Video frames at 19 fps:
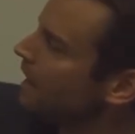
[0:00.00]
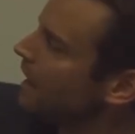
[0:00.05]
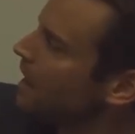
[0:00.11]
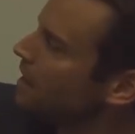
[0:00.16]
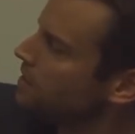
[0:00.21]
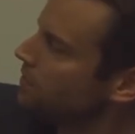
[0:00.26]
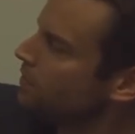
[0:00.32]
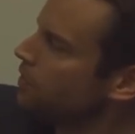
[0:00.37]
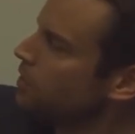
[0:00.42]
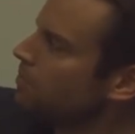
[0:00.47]
the
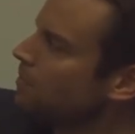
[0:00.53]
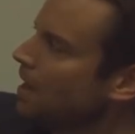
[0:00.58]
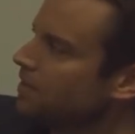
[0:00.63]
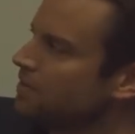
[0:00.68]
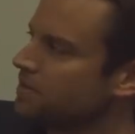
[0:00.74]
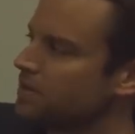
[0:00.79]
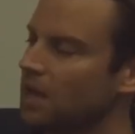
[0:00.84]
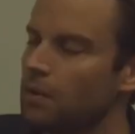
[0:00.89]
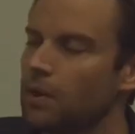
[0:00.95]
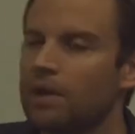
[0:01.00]
last few
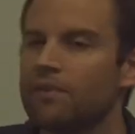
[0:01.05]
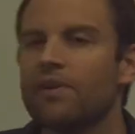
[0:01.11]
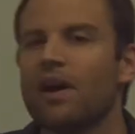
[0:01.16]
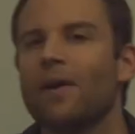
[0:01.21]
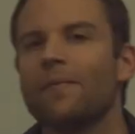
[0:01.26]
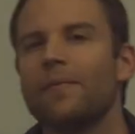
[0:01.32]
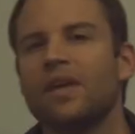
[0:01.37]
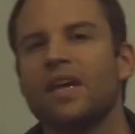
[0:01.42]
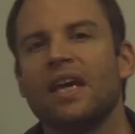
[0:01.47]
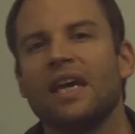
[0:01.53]
months,
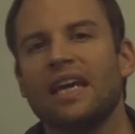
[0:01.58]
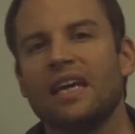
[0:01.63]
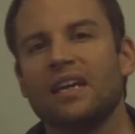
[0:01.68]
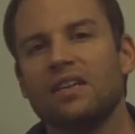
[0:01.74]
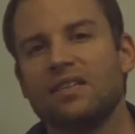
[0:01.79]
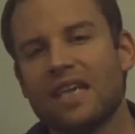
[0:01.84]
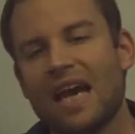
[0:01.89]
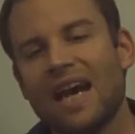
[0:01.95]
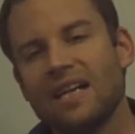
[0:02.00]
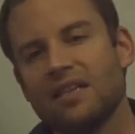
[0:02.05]
however,
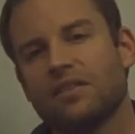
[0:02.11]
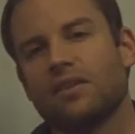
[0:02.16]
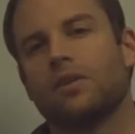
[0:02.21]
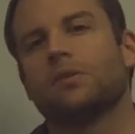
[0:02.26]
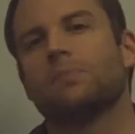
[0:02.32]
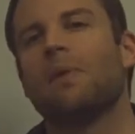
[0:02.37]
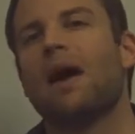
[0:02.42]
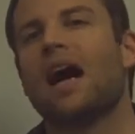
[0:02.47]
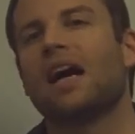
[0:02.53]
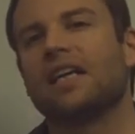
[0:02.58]
is as
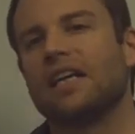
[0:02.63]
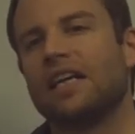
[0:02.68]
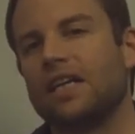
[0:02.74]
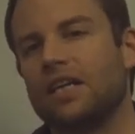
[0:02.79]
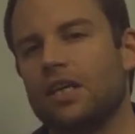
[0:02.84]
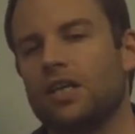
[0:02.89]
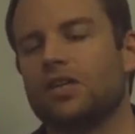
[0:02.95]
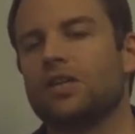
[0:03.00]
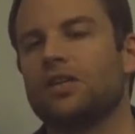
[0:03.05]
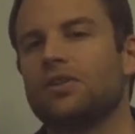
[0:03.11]
those market
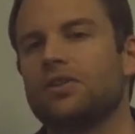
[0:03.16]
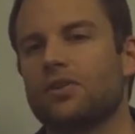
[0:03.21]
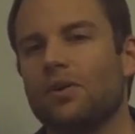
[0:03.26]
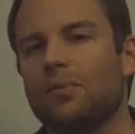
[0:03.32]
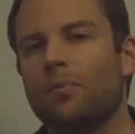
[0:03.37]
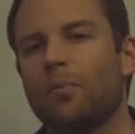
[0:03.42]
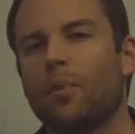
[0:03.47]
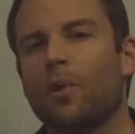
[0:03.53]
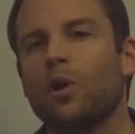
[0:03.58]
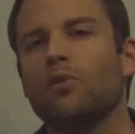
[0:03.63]
conditions are
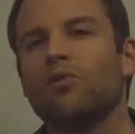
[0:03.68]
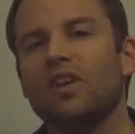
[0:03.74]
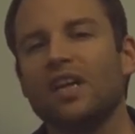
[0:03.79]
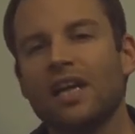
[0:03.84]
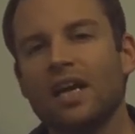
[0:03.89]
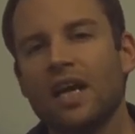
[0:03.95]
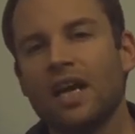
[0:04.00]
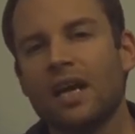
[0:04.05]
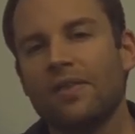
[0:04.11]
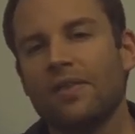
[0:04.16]

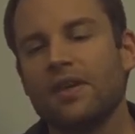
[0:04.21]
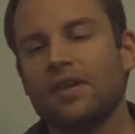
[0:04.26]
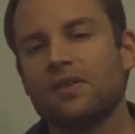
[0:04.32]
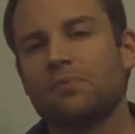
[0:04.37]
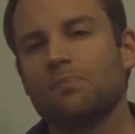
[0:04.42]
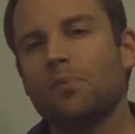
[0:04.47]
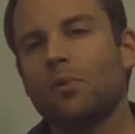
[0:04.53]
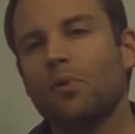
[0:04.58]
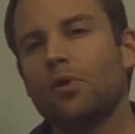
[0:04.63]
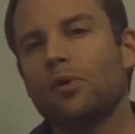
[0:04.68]
improving,
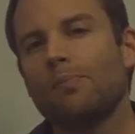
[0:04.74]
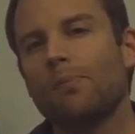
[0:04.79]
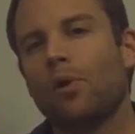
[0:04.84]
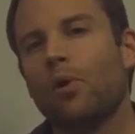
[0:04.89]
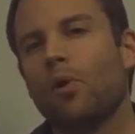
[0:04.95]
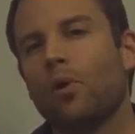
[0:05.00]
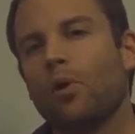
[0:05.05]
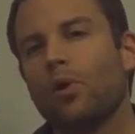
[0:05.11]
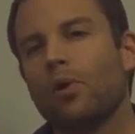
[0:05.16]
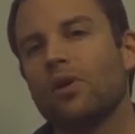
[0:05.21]
there's more and
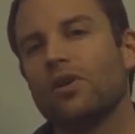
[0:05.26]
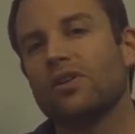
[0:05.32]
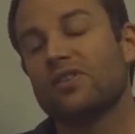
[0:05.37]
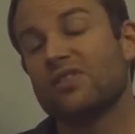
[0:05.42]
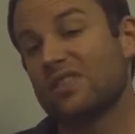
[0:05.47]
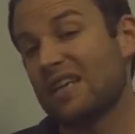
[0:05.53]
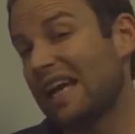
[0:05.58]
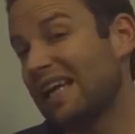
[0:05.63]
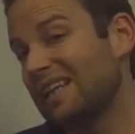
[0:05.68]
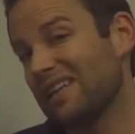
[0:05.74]
more
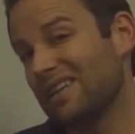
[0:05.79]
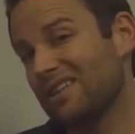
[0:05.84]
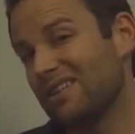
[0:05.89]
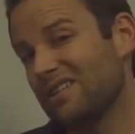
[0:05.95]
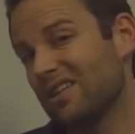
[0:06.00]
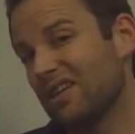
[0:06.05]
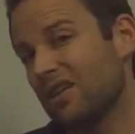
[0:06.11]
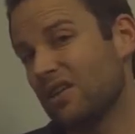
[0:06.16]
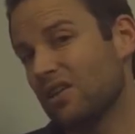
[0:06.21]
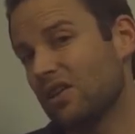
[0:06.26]

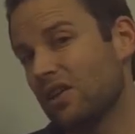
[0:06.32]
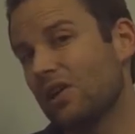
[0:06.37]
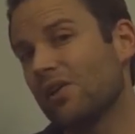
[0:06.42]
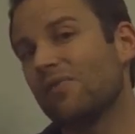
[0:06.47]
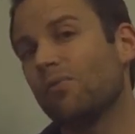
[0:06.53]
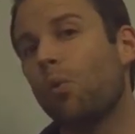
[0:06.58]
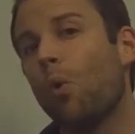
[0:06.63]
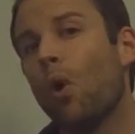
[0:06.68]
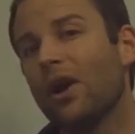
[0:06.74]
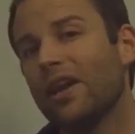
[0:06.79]
sellers that
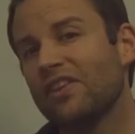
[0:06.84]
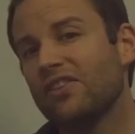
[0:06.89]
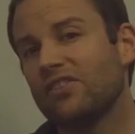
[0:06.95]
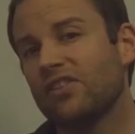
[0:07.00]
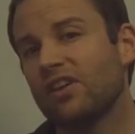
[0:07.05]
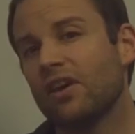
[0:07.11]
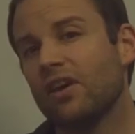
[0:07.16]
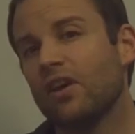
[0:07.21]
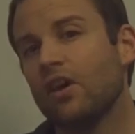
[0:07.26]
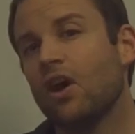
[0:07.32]
have wanted
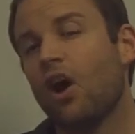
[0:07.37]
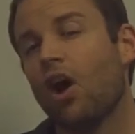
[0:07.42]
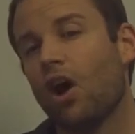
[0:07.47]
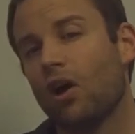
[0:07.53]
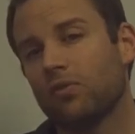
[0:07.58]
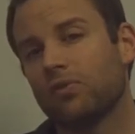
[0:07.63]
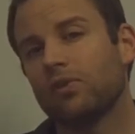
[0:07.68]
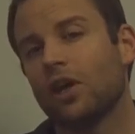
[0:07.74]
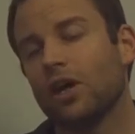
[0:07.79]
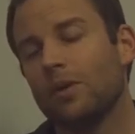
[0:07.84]
to
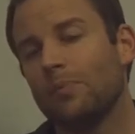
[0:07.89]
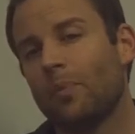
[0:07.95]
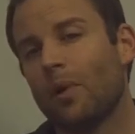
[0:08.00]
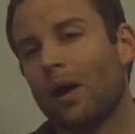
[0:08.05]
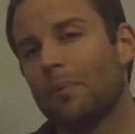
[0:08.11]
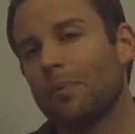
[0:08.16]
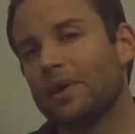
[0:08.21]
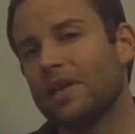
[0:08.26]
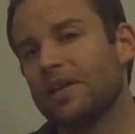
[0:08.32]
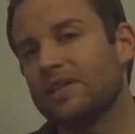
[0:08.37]
offload
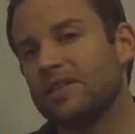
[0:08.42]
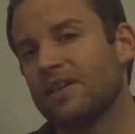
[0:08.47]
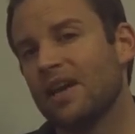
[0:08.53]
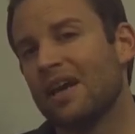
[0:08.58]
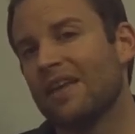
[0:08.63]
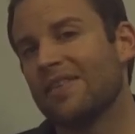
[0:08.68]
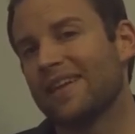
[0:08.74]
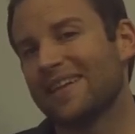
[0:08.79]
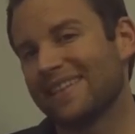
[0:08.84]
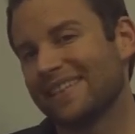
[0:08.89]
properties
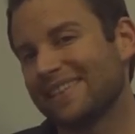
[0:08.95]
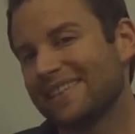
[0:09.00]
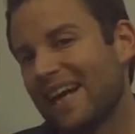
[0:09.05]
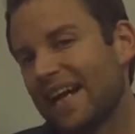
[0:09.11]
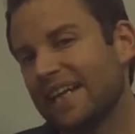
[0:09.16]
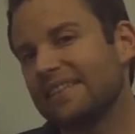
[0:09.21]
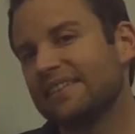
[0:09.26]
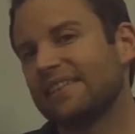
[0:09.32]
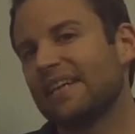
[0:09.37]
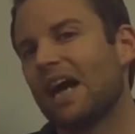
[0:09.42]
that are
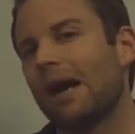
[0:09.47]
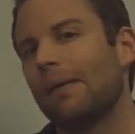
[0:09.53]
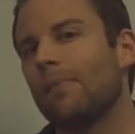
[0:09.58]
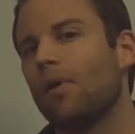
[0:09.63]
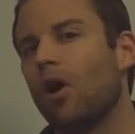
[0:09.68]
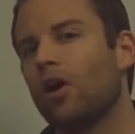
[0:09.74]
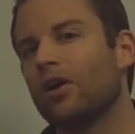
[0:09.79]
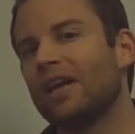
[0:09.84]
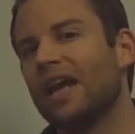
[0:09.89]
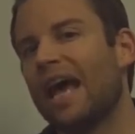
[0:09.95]
starting to come
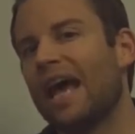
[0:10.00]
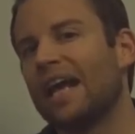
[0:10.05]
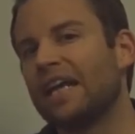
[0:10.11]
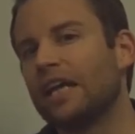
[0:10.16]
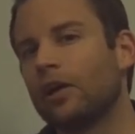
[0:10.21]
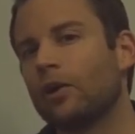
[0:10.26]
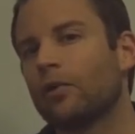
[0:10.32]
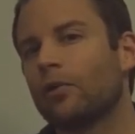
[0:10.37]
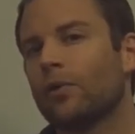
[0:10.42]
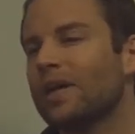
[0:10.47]
on
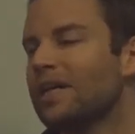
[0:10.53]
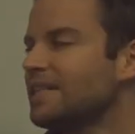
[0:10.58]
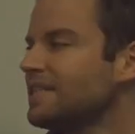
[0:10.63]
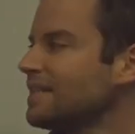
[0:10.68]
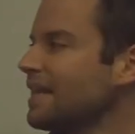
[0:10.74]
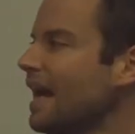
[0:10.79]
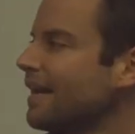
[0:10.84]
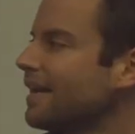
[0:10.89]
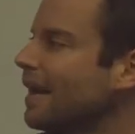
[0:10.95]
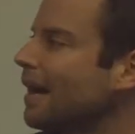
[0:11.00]
and increase
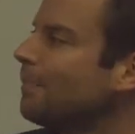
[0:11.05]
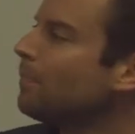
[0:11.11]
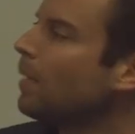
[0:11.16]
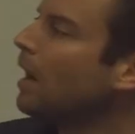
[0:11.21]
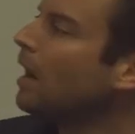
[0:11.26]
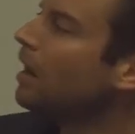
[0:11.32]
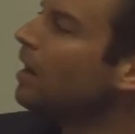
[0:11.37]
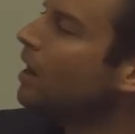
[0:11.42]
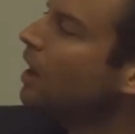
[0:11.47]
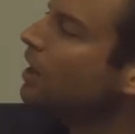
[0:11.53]
that
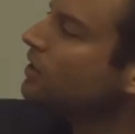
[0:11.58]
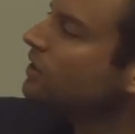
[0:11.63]
number.